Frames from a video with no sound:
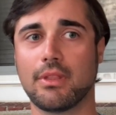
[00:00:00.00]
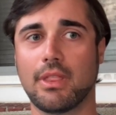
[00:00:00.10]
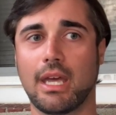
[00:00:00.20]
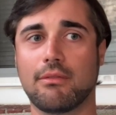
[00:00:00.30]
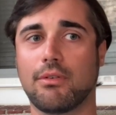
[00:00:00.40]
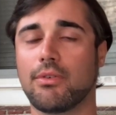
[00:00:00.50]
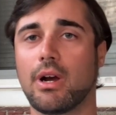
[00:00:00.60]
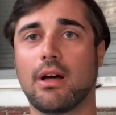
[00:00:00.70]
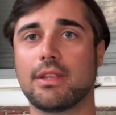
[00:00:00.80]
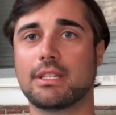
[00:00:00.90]
Thankful for
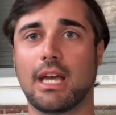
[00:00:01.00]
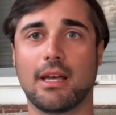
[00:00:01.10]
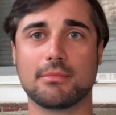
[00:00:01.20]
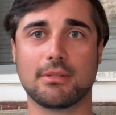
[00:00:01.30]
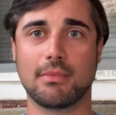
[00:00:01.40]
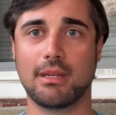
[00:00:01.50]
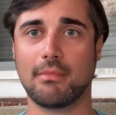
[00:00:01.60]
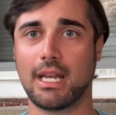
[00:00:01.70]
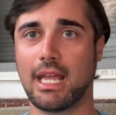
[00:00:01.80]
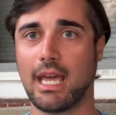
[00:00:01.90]
all the times that me and
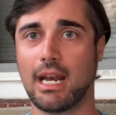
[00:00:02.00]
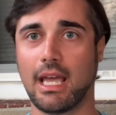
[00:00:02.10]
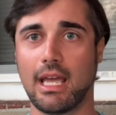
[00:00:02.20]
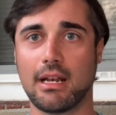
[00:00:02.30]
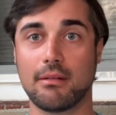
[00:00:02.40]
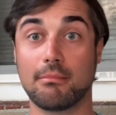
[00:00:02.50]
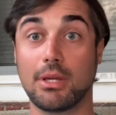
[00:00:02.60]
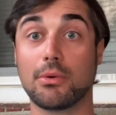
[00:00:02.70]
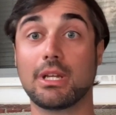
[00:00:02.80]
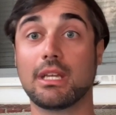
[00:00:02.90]
my dad had
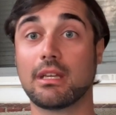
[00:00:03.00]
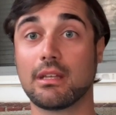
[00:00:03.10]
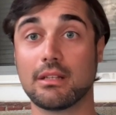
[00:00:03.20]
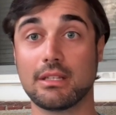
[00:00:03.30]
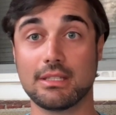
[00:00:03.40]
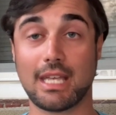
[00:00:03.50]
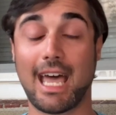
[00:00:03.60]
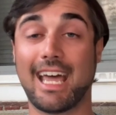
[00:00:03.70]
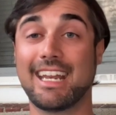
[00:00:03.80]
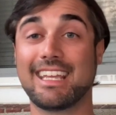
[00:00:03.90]
building,
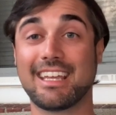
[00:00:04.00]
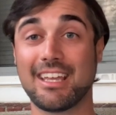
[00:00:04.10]
designing,